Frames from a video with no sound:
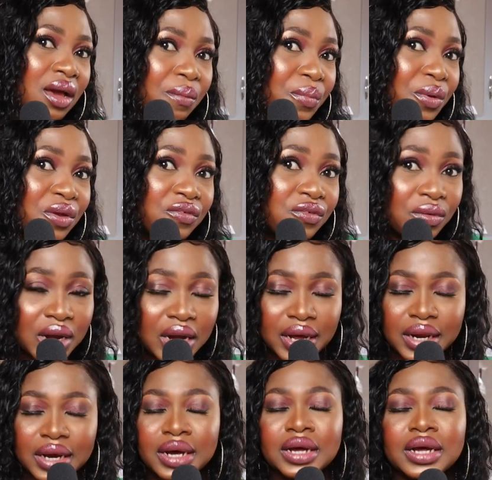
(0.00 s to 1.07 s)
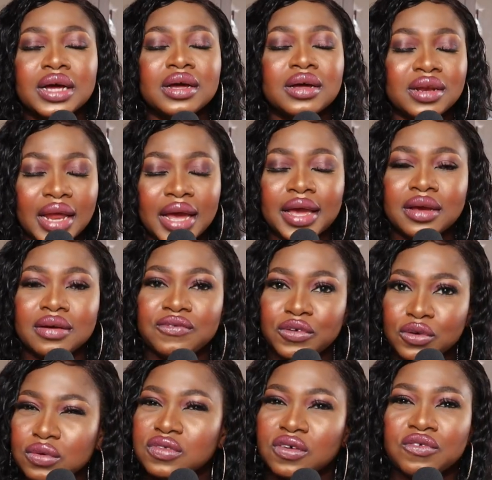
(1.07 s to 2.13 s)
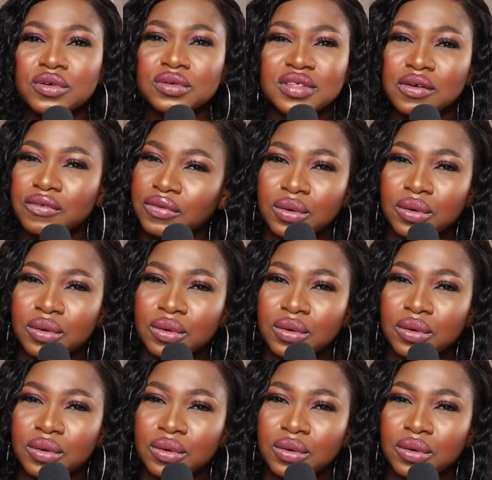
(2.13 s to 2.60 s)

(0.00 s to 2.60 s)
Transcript: beautiful Ghana, like for those of us that